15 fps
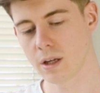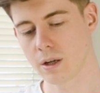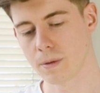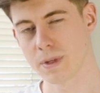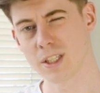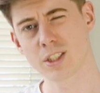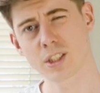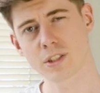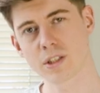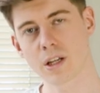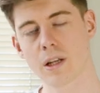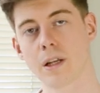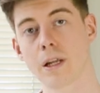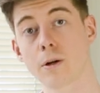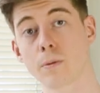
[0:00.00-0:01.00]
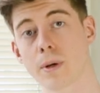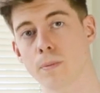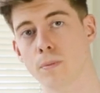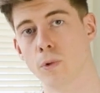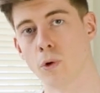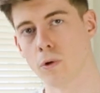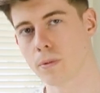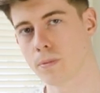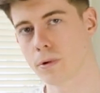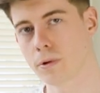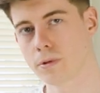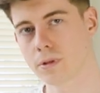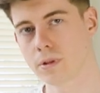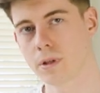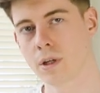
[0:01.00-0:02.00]
is just a little bit more
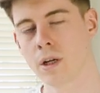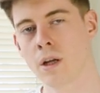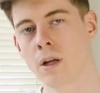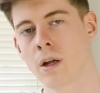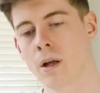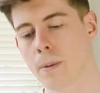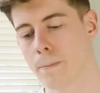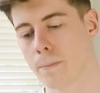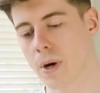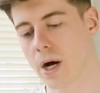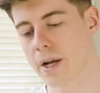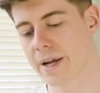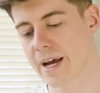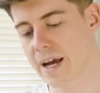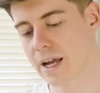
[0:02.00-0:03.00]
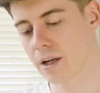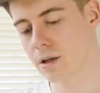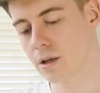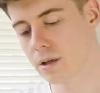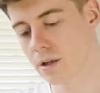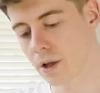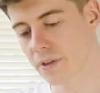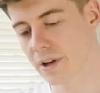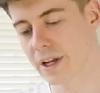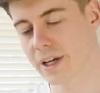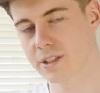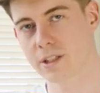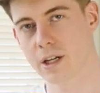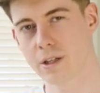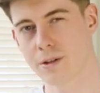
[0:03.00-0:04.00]
important, but
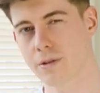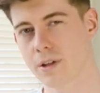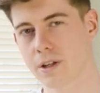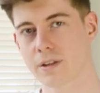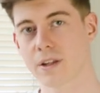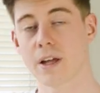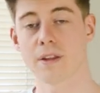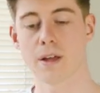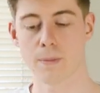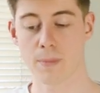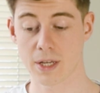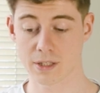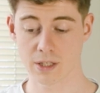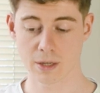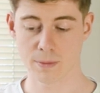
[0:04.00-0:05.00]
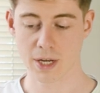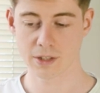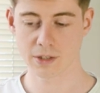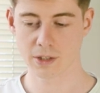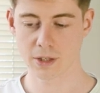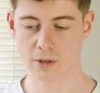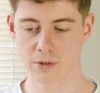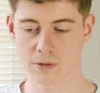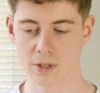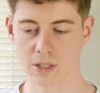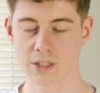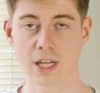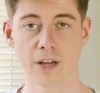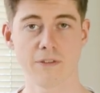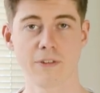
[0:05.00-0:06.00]
nonetheless, I do think that that Beta
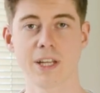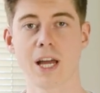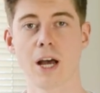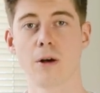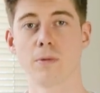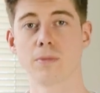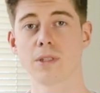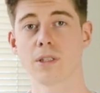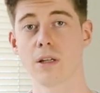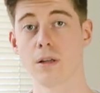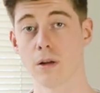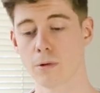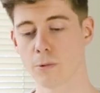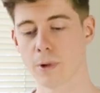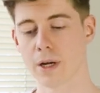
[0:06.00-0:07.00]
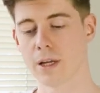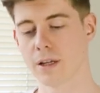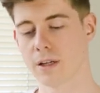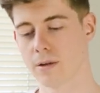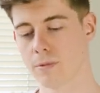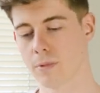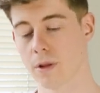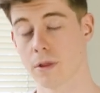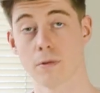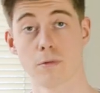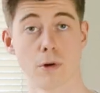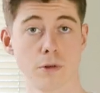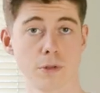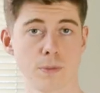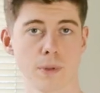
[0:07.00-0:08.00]
Damascone definitely helps a long way with
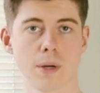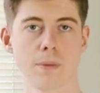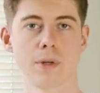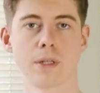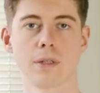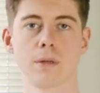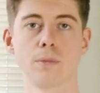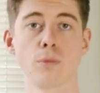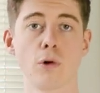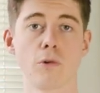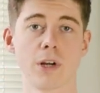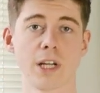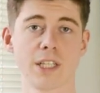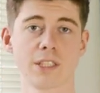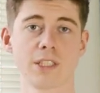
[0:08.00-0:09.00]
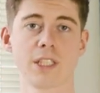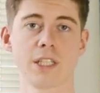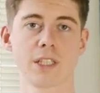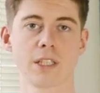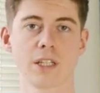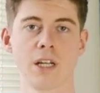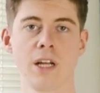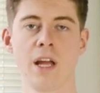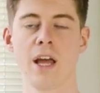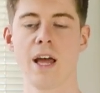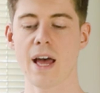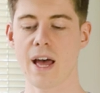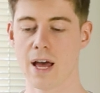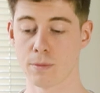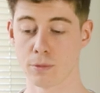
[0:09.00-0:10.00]
the Rose becoming more realistic
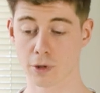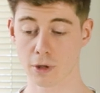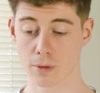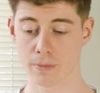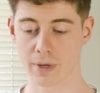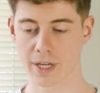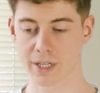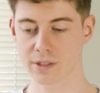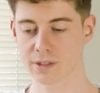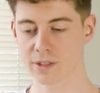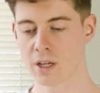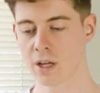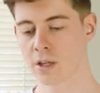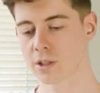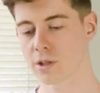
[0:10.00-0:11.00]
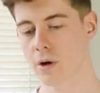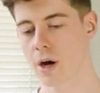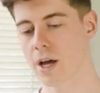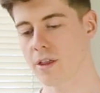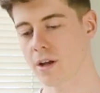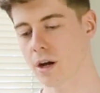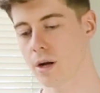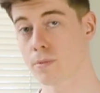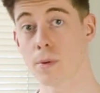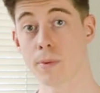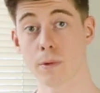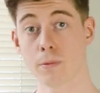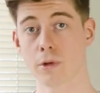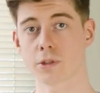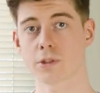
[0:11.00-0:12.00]
and more complex. So I think I
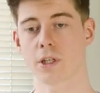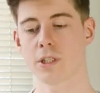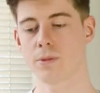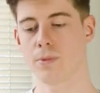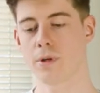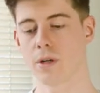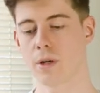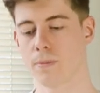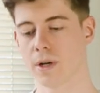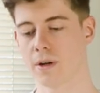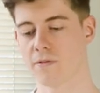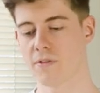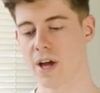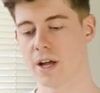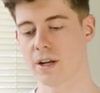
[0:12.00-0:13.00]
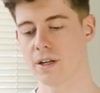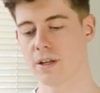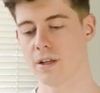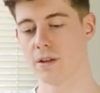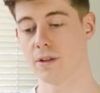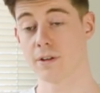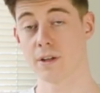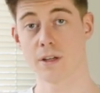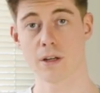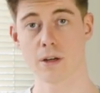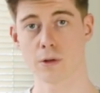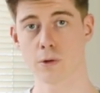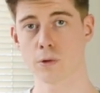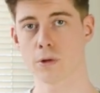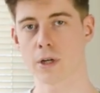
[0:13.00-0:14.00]
probably will try to put a bit of that in
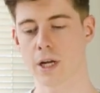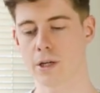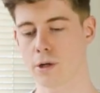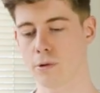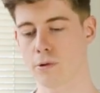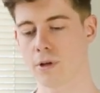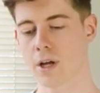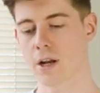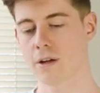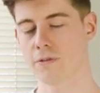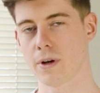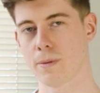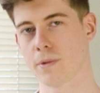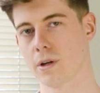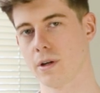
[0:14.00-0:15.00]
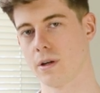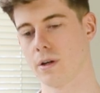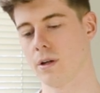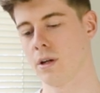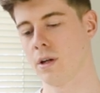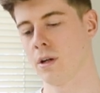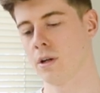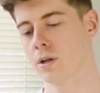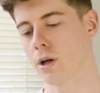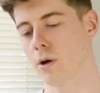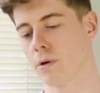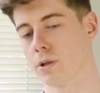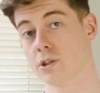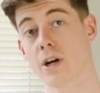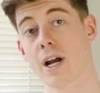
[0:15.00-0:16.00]
the Accord. I don't know yet if I'm going to
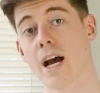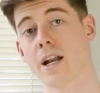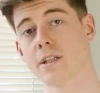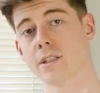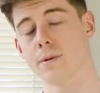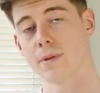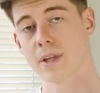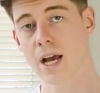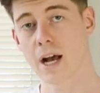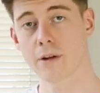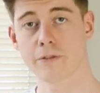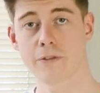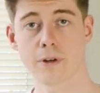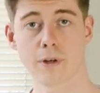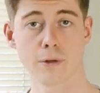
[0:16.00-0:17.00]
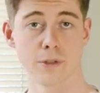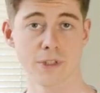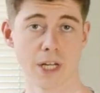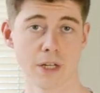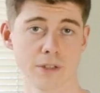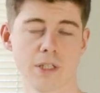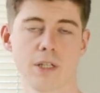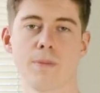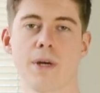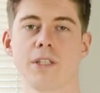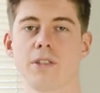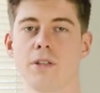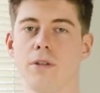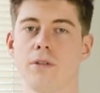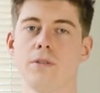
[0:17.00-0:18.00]
go and try adding some of the Alpha or Delta
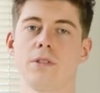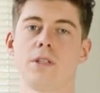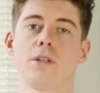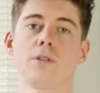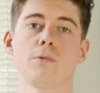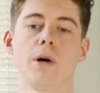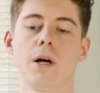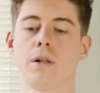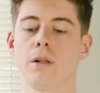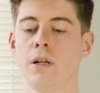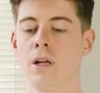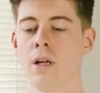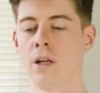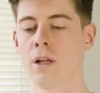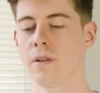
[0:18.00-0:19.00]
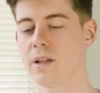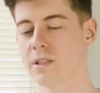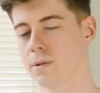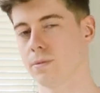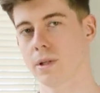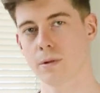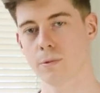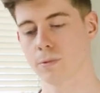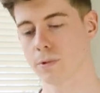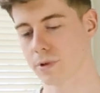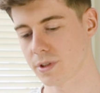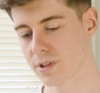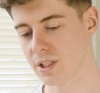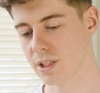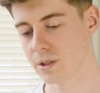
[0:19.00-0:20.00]
Damascones as well. That's something
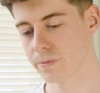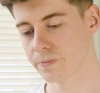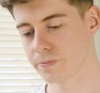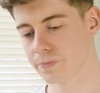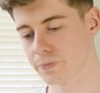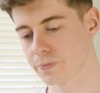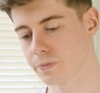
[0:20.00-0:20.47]
we'll see.